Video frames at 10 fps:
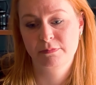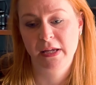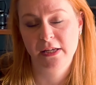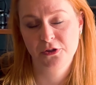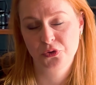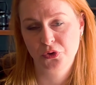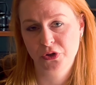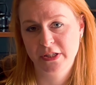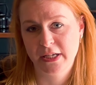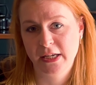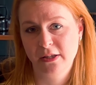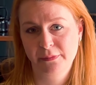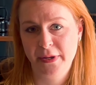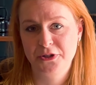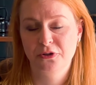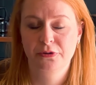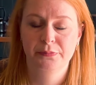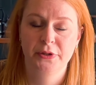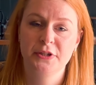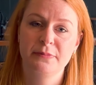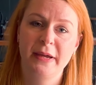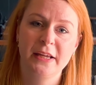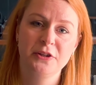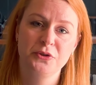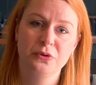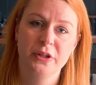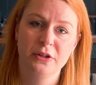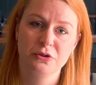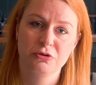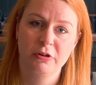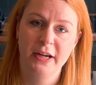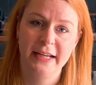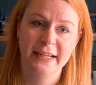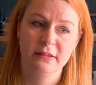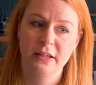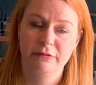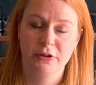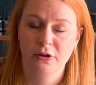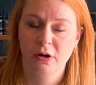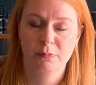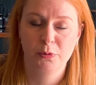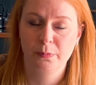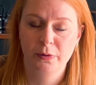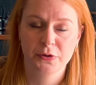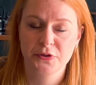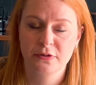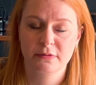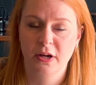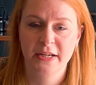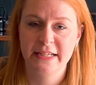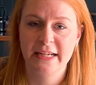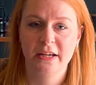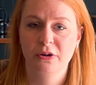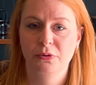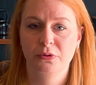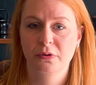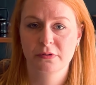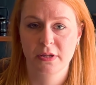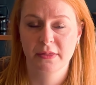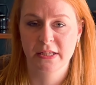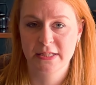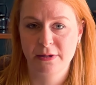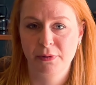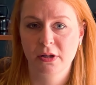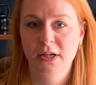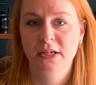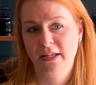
making sure you're taking your measurements, making sure that you're trialing either the cardboard box idea or something similar.